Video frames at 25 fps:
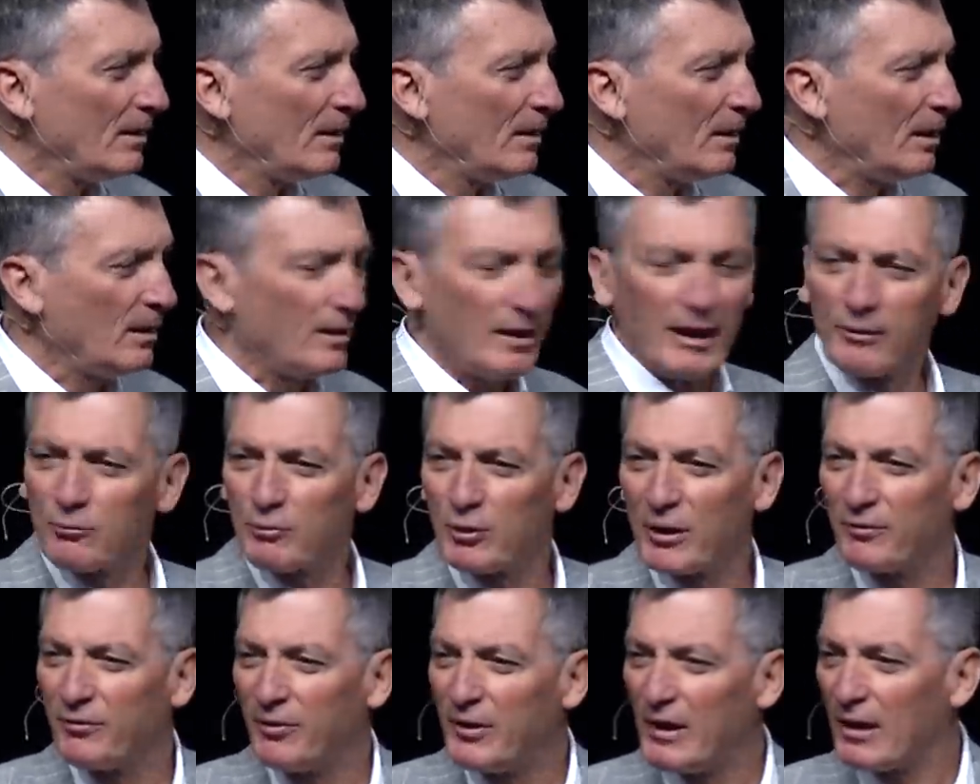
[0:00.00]

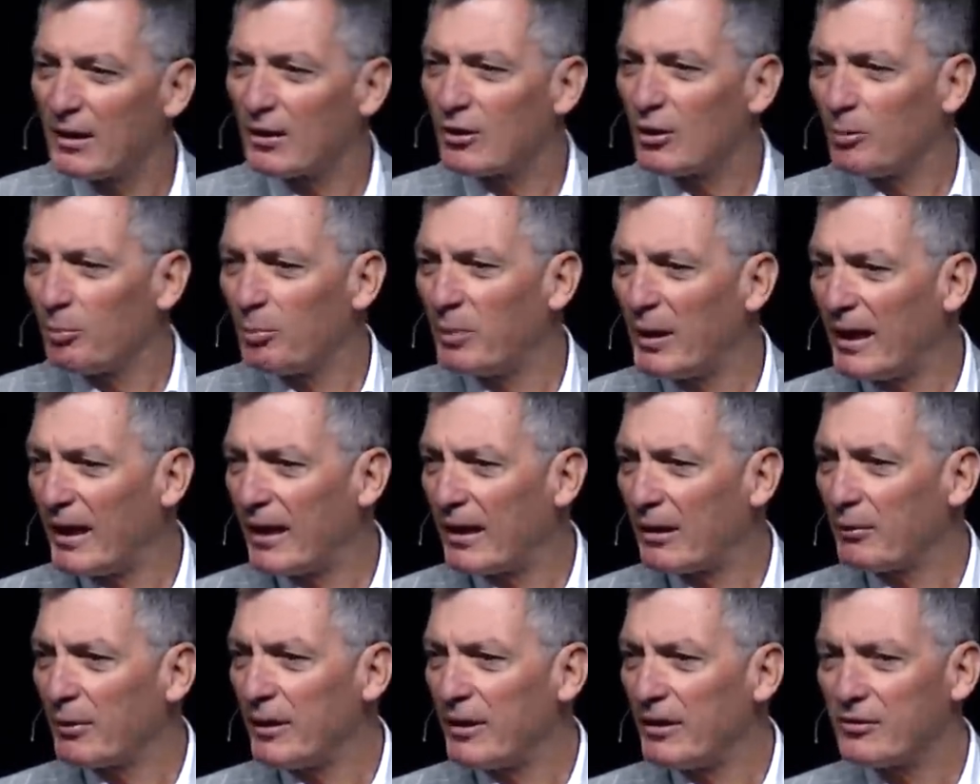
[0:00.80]
electric vehicle
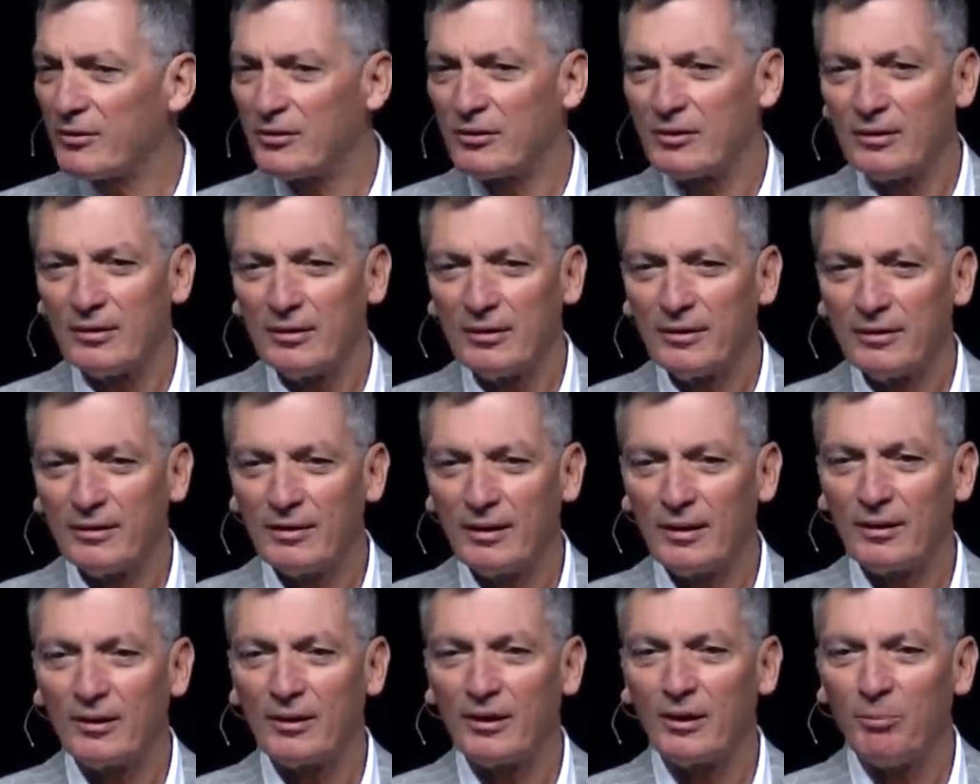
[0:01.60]
batteries
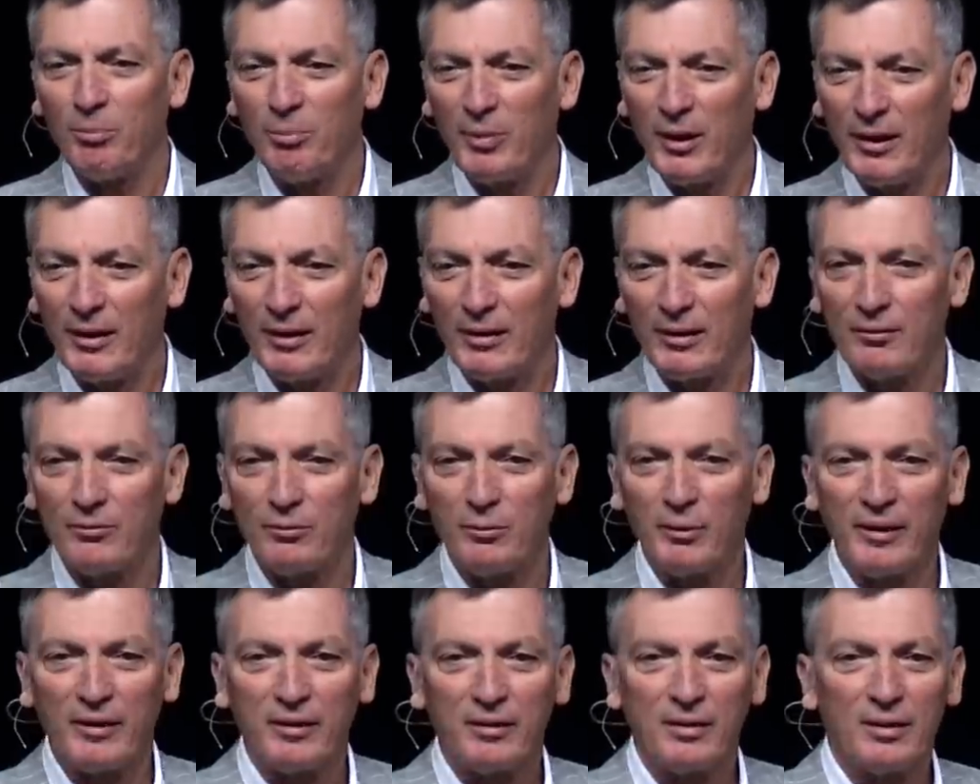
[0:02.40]
that are competitive
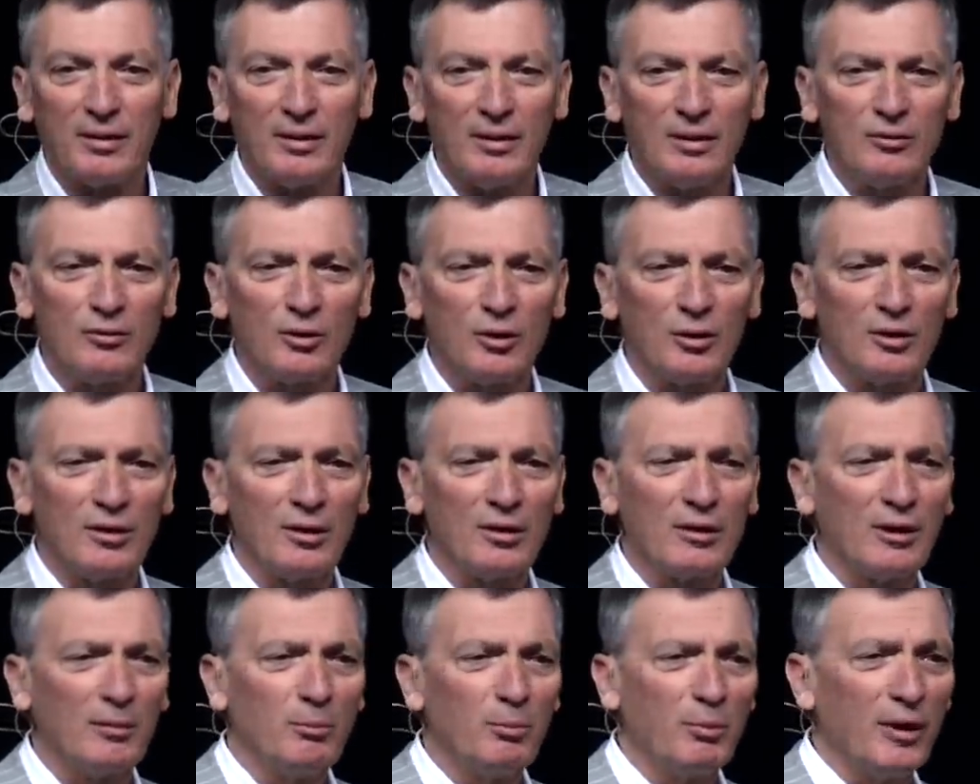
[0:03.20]
with internal
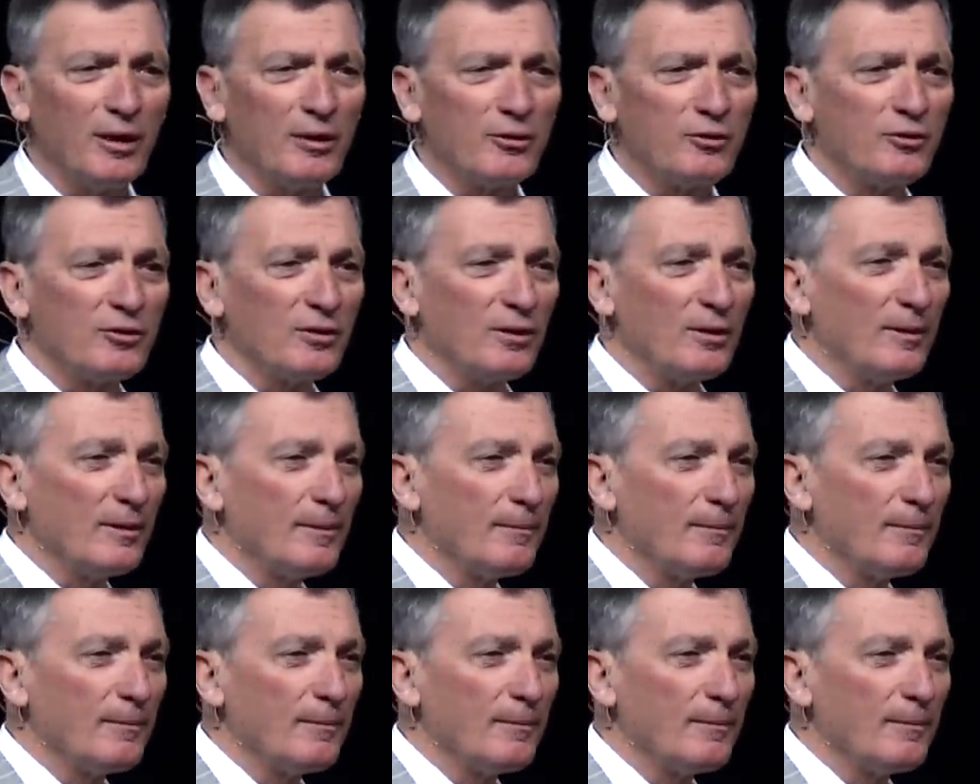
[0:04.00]
combustion.